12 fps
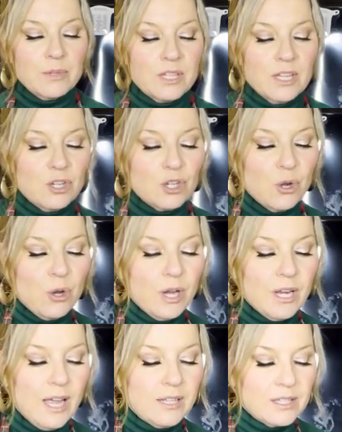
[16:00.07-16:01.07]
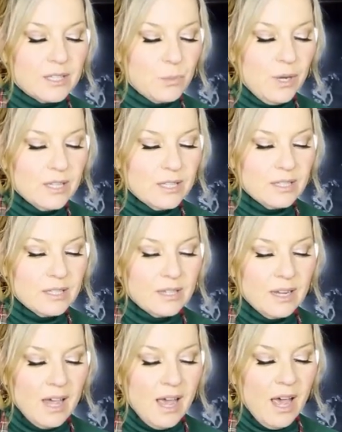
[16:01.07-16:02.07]
Dijon, and Swiss.
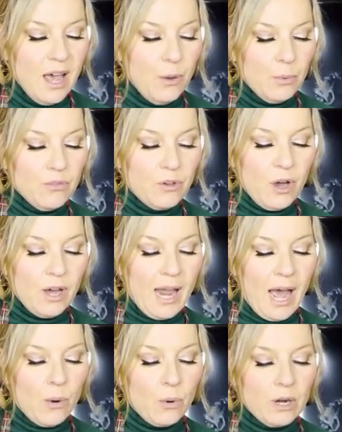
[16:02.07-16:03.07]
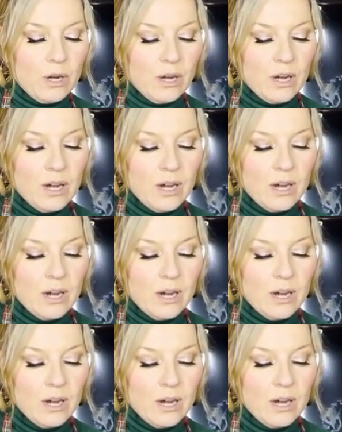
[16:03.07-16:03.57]
We've got our